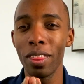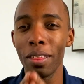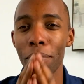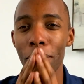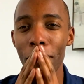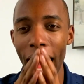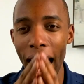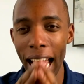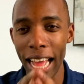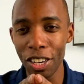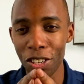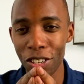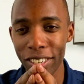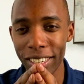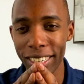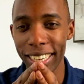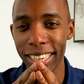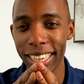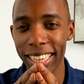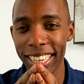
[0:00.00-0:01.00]
the match
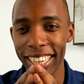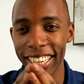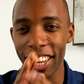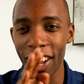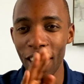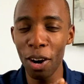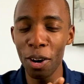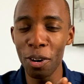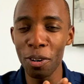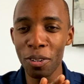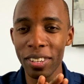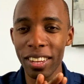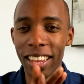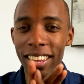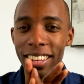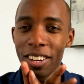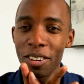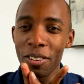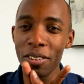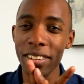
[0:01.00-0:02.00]
goes a
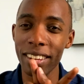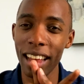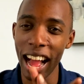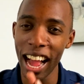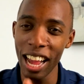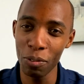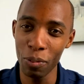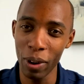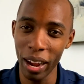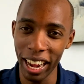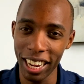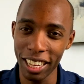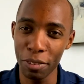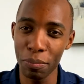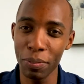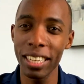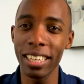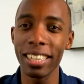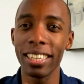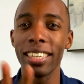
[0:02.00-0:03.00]
little sideways
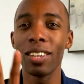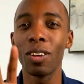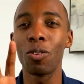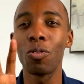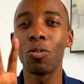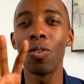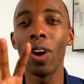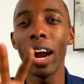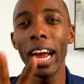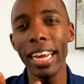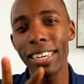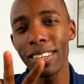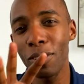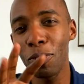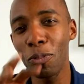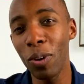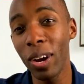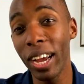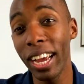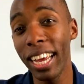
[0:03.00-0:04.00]
because right
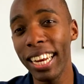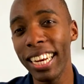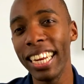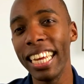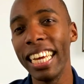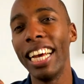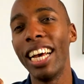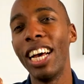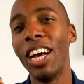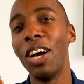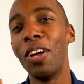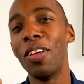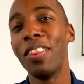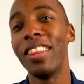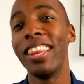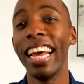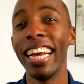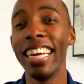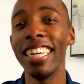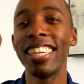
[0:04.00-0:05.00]
when
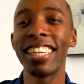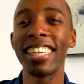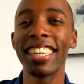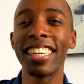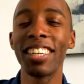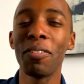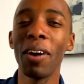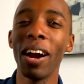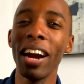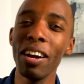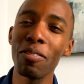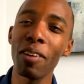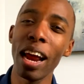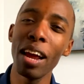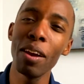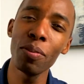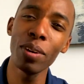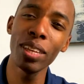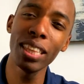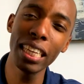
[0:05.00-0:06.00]
they, right,
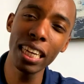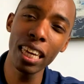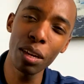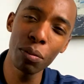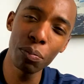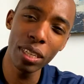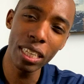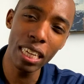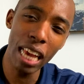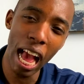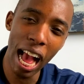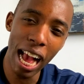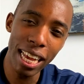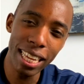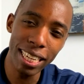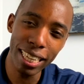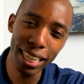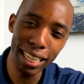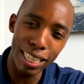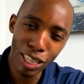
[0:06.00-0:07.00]
right when the MTI
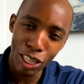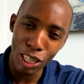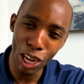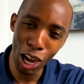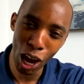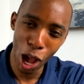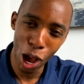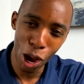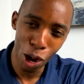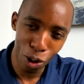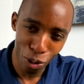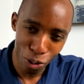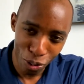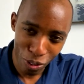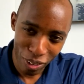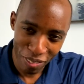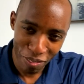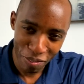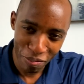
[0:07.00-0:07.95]
says go,